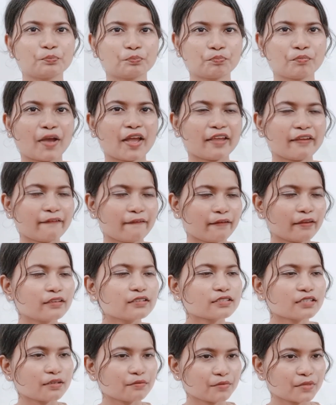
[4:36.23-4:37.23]
my
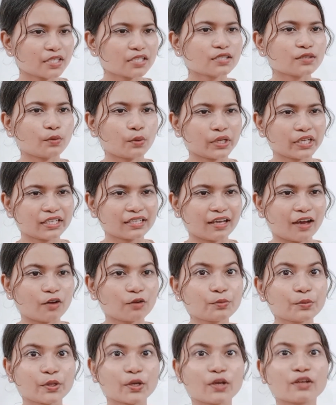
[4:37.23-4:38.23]
tummy is going
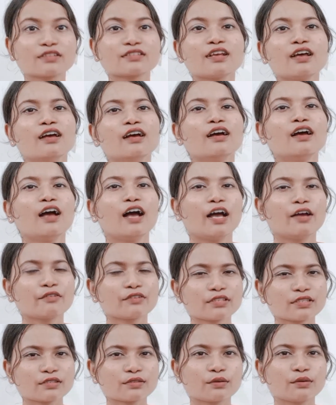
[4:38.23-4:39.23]
down because I
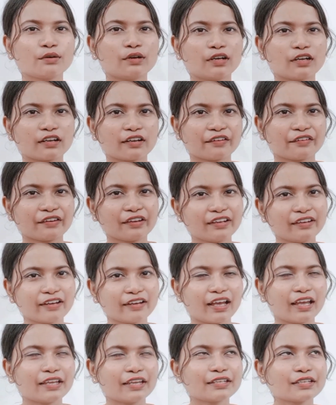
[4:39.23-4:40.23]
was so hungry,
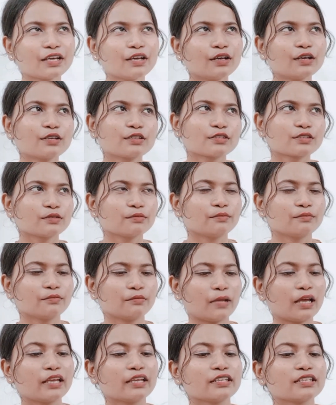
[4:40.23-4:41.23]
right? So
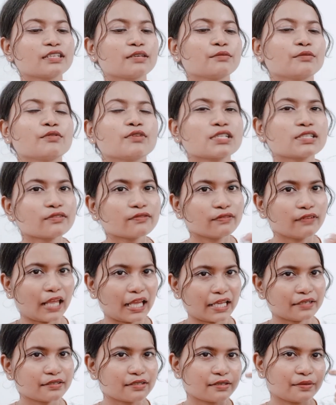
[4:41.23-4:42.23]
my tummy was
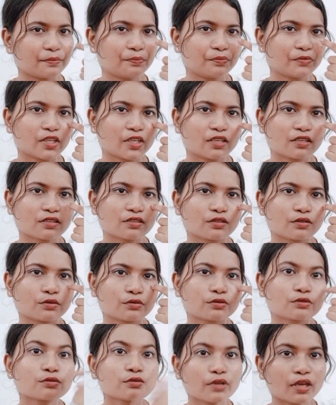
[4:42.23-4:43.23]
fat.
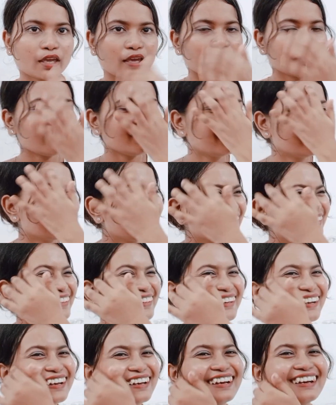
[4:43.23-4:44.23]
So today,
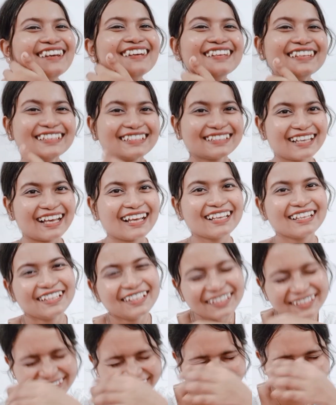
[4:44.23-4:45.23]

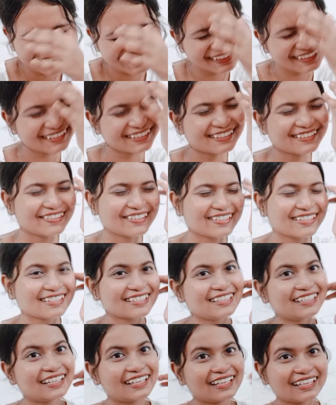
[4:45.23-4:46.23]
yeah, it's
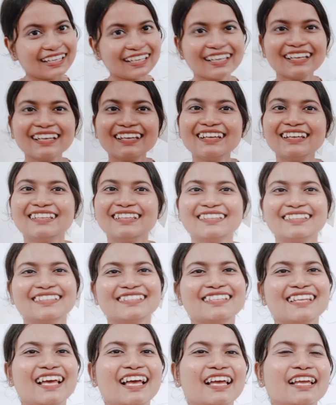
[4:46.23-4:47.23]
recently the
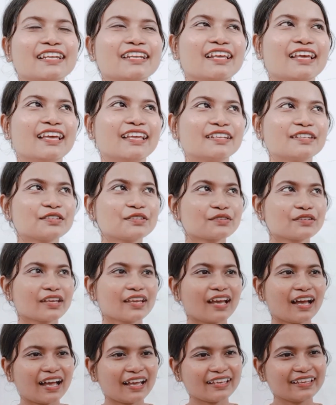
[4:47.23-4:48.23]
diet. And
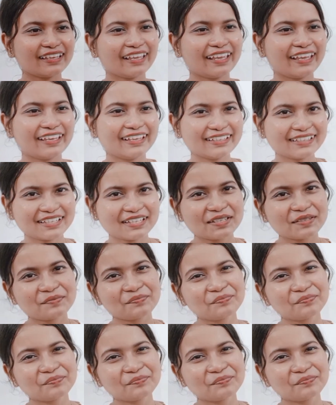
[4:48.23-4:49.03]
today I ate